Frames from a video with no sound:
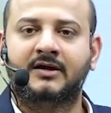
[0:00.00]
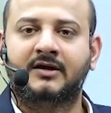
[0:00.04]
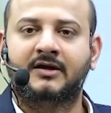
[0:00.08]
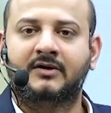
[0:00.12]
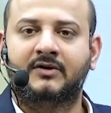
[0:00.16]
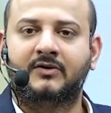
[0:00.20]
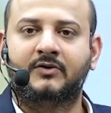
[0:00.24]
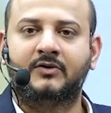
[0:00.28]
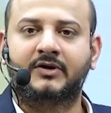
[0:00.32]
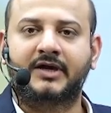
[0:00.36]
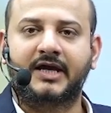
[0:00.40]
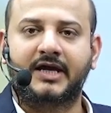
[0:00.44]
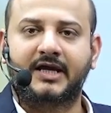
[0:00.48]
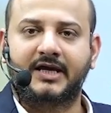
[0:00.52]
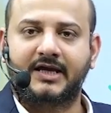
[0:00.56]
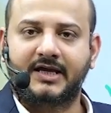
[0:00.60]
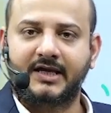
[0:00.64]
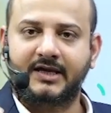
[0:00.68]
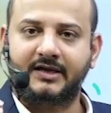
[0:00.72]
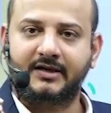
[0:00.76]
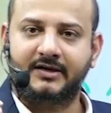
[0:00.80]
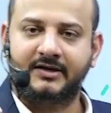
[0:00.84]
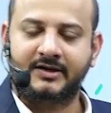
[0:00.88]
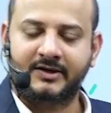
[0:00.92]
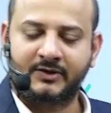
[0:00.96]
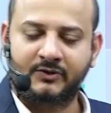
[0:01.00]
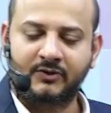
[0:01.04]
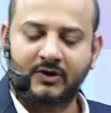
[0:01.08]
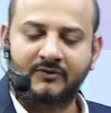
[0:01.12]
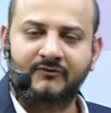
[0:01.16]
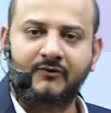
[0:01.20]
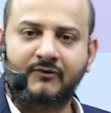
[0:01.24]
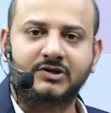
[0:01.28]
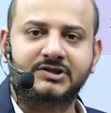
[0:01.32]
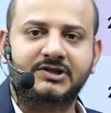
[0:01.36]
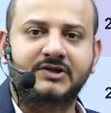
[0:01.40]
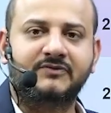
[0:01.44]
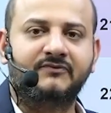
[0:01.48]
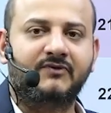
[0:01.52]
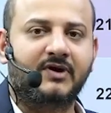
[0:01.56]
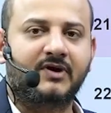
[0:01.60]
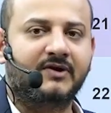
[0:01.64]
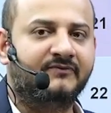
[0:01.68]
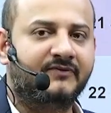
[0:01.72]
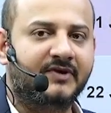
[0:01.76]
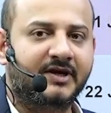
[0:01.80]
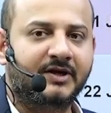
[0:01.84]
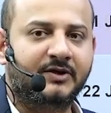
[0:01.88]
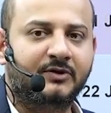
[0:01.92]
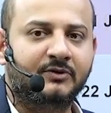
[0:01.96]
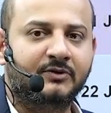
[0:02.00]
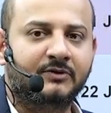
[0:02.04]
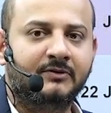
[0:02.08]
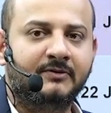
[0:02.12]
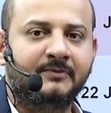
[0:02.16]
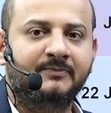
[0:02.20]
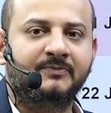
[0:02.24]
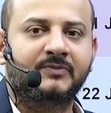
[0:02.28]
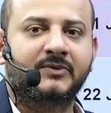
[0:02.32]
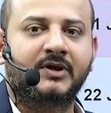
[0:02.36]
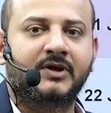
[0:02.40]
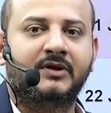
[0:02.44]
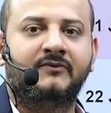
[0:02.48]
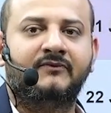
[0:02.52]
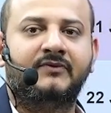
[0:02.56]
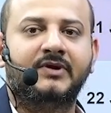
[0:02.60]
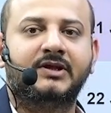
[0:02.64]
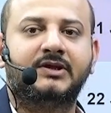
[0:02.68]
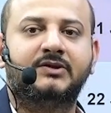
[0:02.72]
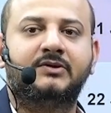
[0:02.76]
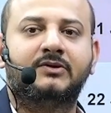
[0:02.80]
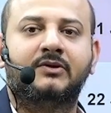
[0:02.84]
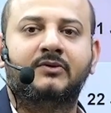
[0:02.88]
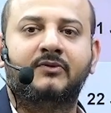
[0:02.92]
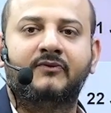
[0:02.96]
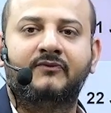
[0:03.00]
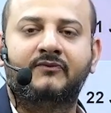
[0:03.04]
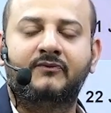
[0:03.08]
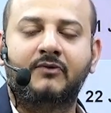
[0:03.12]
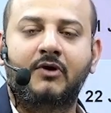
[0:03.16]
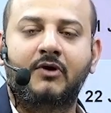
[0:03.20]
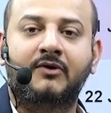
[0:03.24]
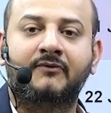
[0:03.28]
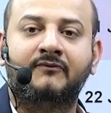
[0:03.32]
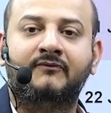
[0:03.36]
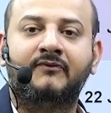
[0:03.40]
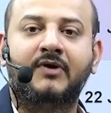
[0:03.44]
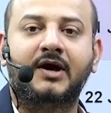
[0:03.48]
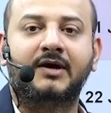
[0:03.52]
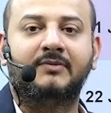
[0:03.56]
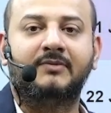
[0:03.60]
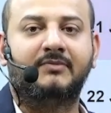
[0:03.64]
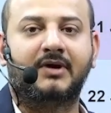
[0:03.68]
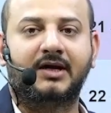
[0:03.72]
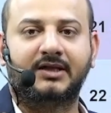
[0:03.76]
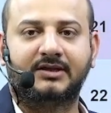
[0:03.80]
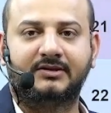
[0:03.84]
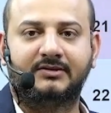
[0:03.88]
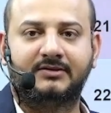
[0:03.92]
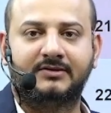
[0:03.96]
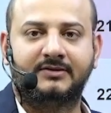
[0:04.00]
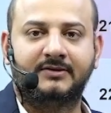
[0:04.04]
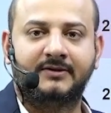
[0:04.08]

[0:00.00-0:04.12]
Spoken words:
okay, you are watching one video with for 1 month,